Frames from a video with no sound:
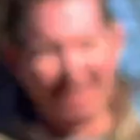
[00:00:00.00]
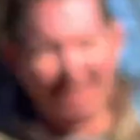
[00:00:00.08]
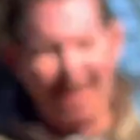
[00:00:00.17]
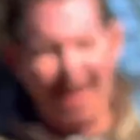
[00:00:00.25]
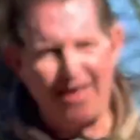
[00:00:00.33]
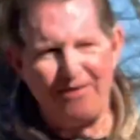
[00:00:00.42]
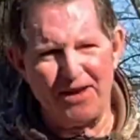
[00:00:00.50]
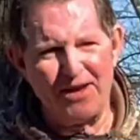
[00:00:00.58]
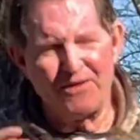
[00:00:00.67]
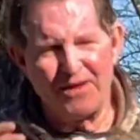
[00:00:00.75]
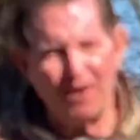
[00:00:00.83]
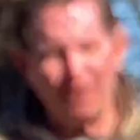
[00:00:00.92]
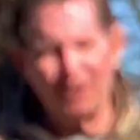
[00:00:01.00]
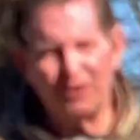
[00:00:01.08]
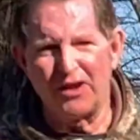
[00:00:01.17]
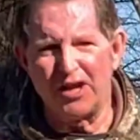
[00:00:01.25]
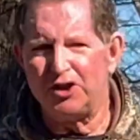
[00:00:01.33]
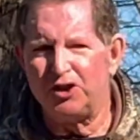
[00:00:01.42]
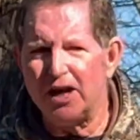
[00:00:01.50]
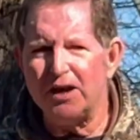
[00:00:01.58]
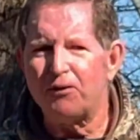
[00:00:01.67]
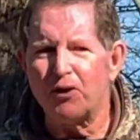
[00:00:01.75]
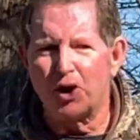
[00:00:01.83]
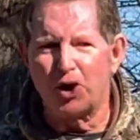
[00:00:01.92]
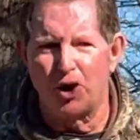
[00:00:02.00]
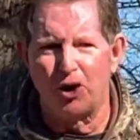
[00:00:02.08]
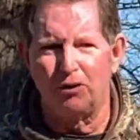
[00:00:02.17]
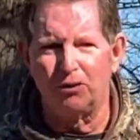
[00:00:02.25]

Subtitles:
and then there is the difficult